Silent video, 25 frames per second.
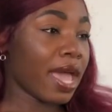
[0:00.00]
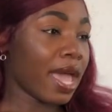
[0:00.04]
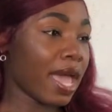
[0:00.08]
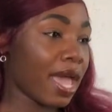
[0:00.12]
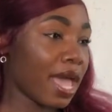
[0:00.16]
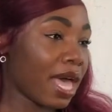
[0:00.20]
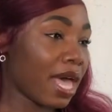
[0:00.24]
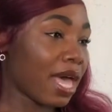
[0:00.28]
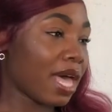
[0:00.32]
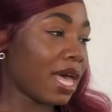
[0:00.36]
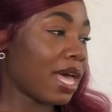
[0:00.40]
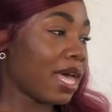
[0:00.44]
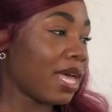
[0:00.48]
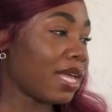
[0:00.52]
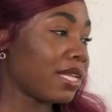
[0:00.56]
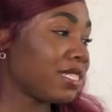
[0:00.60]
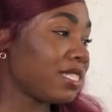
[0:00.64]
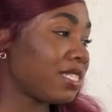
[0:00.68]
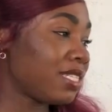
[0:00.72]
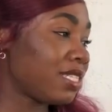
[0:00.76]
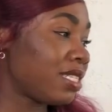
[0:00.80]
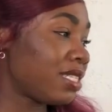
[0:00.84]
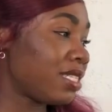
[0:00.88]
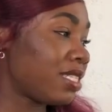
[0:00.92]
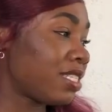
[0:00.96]
And
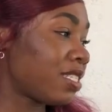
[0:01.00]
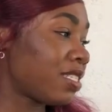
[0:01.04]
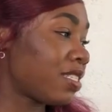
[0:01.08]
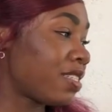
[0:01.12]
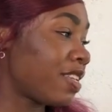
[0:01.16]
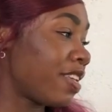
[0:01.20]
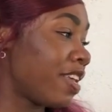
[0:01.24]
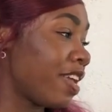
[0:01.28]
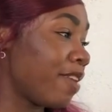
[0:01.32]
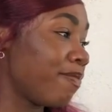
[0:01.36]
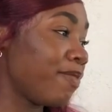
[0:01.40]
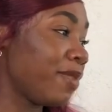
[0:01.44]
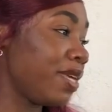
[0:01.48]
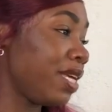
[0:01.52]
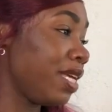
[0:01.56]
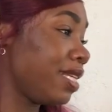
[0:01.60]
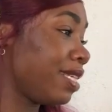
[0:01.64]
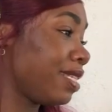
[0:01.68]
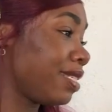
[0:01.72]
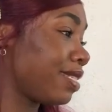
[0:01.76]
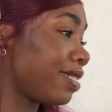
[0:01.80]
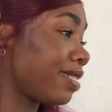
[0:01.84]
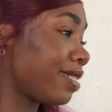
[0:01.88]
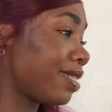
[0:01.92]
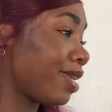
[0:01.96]
give
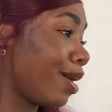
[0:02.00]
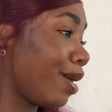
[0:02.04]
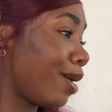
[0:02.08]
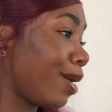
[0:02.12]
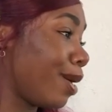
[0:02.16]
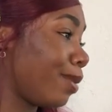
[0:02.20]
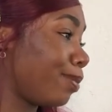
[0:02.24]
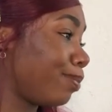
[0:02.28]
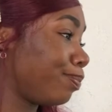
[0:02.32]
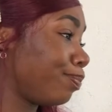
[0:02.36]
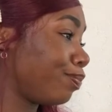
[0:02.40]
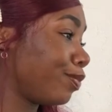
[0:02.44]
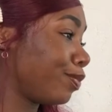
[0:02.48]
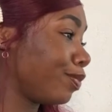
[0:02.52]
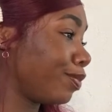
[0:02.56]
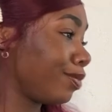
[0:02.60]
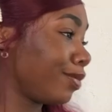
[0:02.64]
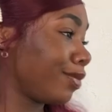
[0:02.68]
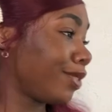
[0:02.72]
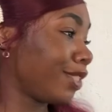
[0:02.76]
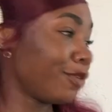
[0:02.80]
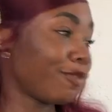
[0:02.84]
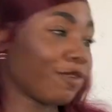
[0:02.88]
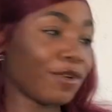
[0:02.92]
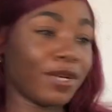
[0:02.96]
me some
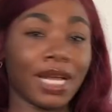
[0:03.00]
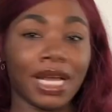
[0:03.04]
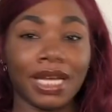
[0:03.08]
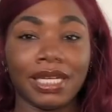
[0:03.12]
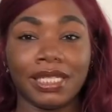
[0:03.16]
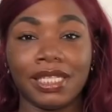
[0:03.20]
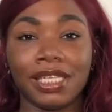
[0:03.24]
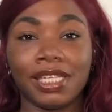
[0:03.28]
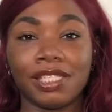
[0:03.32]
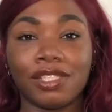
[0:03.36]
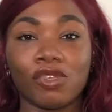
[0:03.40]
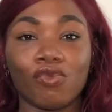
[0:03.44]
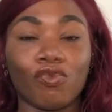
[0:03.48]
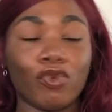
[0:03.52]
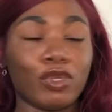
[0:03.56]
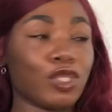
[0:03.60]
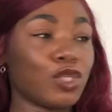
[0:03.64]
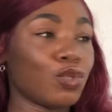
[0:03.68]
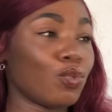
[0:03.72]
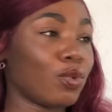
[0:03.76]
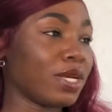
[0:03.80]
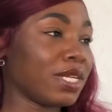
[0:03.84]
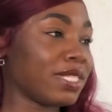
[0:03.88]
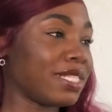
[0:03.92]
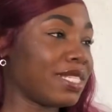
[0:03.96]
different ideas of what
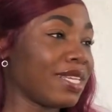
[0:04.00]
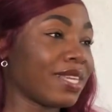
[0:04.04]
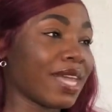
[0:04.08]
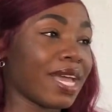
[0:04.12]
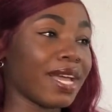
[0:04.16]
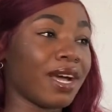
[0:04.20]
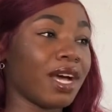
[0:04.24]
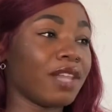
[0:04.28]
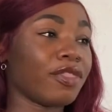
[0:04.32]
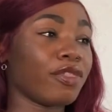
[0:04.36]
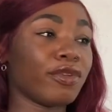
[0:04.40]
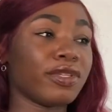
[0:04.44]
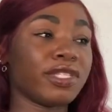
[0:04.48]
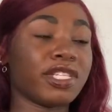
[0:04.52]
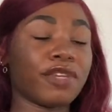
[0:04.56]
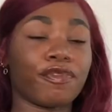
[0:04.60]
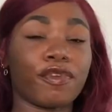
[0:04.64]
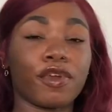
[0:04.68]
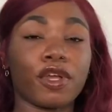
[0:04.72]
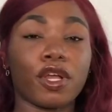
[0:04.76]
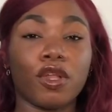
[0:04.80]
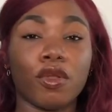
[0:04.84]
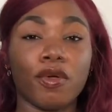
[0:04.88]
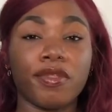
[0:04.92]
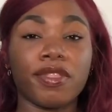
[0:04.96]
you want to see. Like other
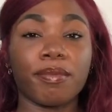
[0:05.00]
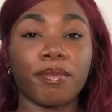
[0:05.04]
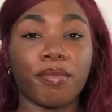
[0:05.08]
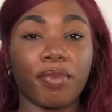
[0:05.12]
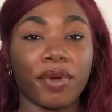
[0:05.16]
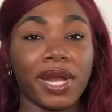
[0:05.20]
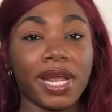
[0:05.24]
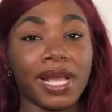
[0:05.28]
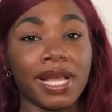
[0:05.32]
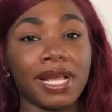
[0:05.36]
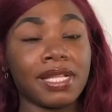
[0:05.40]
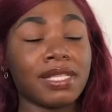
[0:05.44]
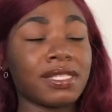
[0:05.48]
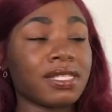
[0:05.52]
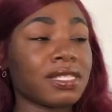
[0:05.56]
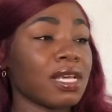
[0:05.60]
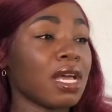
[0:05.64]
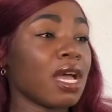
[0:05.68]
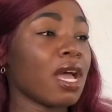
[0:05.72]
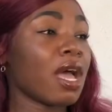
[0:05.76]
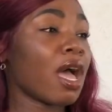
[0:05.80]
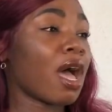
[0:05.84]
different clothing brands.